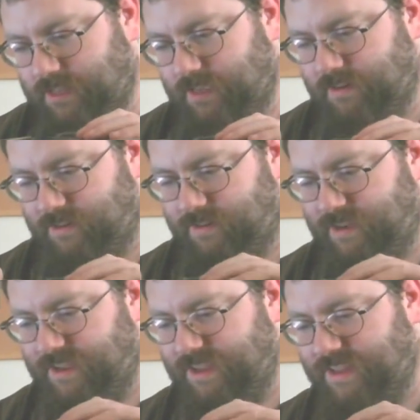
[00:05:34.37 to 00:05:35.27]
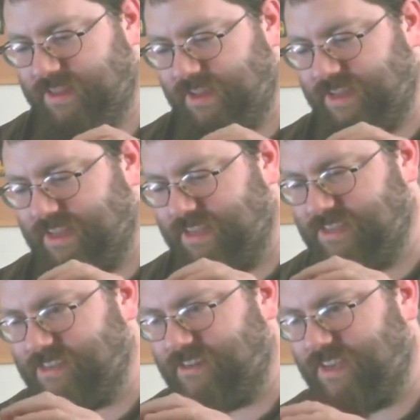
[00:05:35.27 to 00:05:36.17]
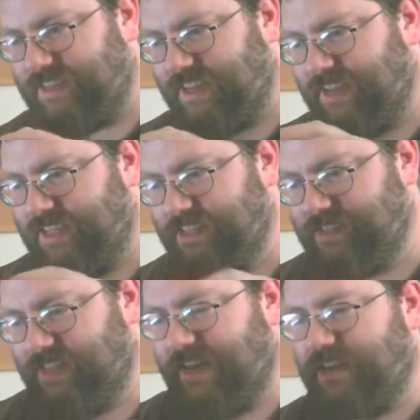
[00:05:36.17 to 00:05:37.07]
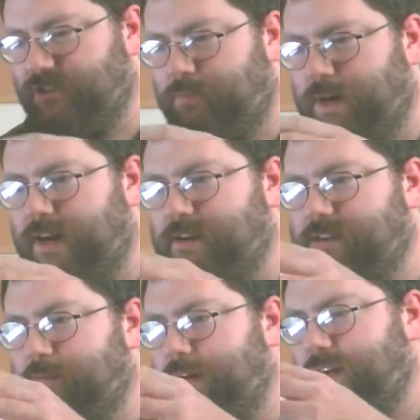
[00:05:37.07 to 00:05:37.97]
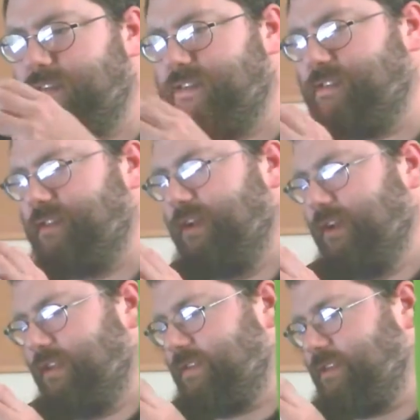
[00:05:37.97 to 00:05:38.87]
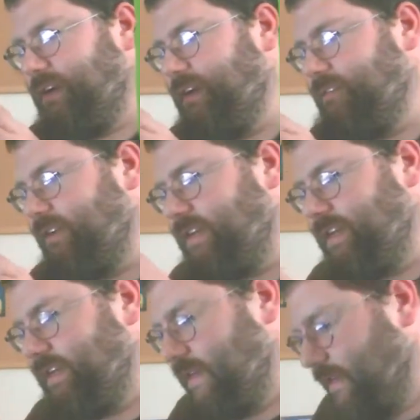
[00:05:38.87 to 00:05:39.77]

The only thing that isn't like that is the actual box. The box is designed like a